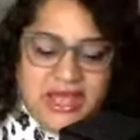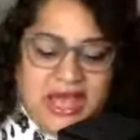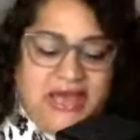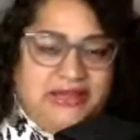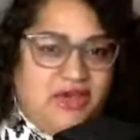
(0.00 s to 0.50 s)

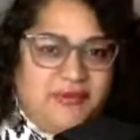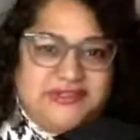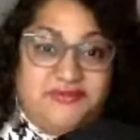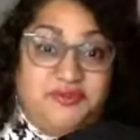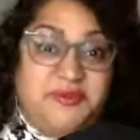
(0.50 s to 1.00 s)
allow
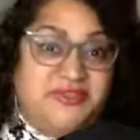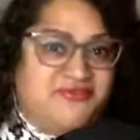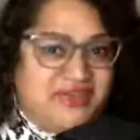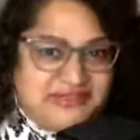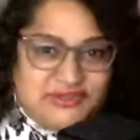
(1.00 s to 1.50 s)
myself to be the
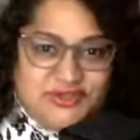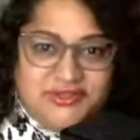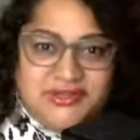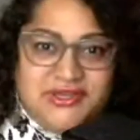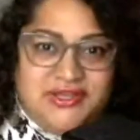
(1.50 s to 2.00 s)
vessel,
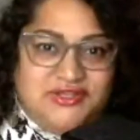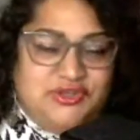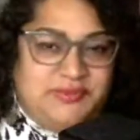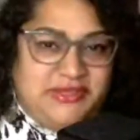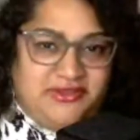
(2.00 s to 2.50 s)
to
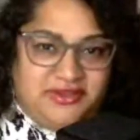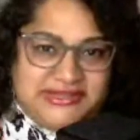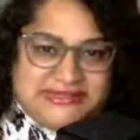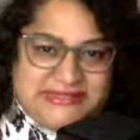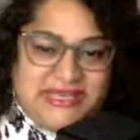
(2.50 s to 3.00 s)
be the
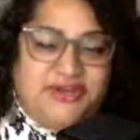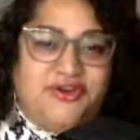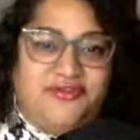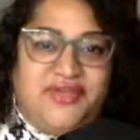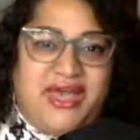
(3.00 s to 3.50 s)
container
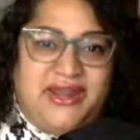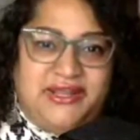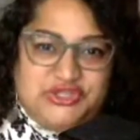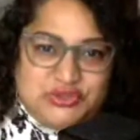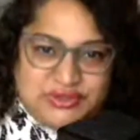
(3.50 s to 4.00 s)
of that,
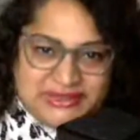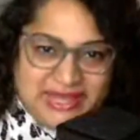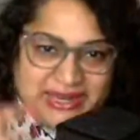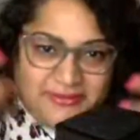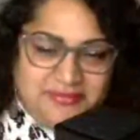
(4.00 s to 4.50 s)
and to
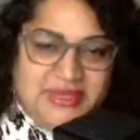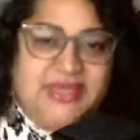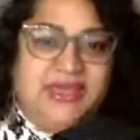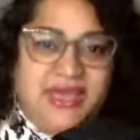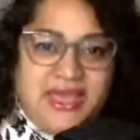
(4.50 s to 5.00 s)
let it
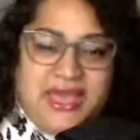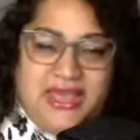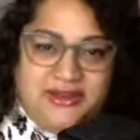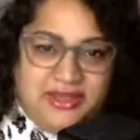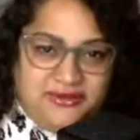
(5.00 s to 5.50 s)
be
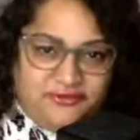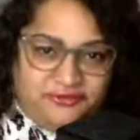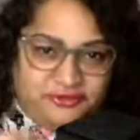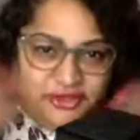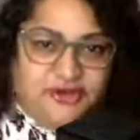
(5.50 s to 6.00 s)
and
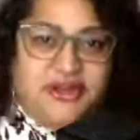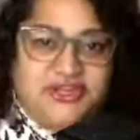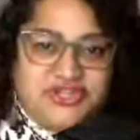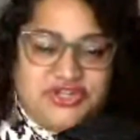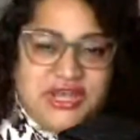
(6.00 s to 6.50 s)

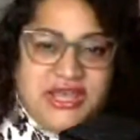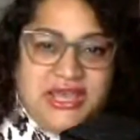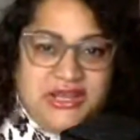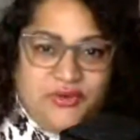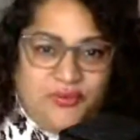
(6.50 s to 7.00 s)
flourish
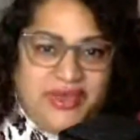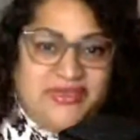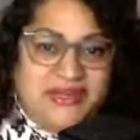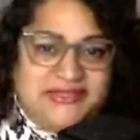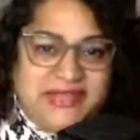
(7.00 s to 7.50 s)
in a way
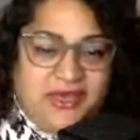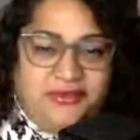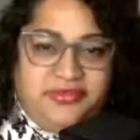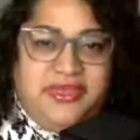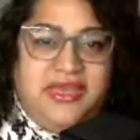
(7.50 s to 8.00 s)
that is
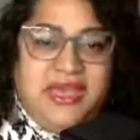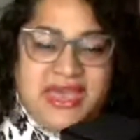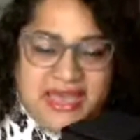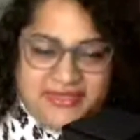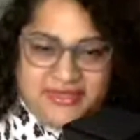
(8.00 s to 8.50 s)
healthy.
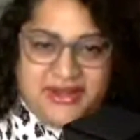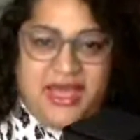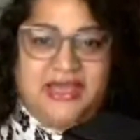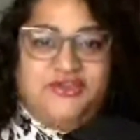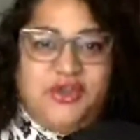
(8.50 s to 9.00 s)
And then
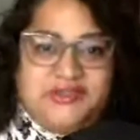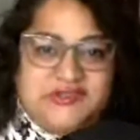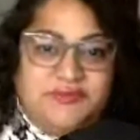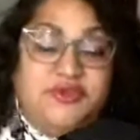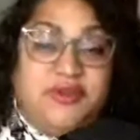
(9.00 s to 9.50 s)
I
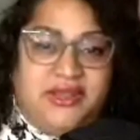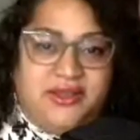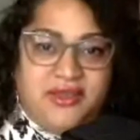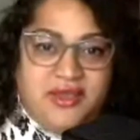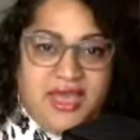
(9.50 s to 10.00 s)
transmute it,
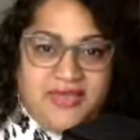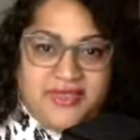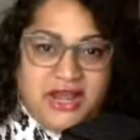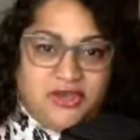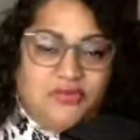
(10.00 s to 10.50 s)
and
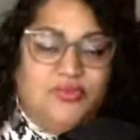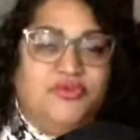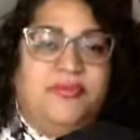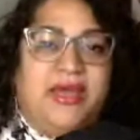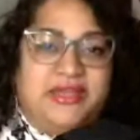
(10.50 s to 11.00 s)
then I
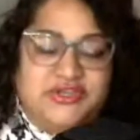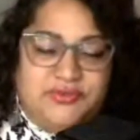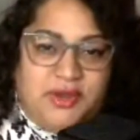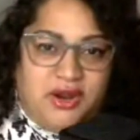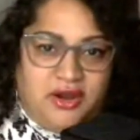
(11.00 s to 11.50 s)
move back into
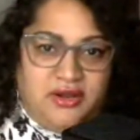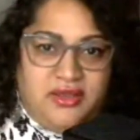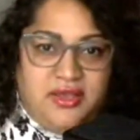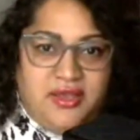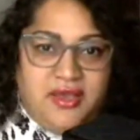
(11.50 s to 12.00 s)
my heart.
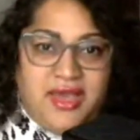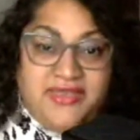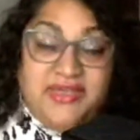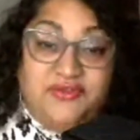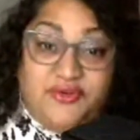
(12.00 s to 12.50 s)

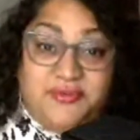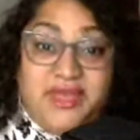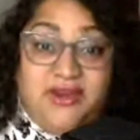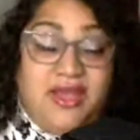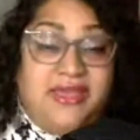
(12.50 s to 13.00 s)
And then from
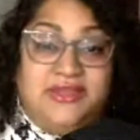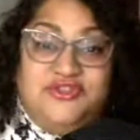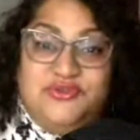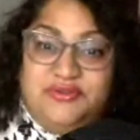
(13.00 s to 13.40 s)
there, I can do the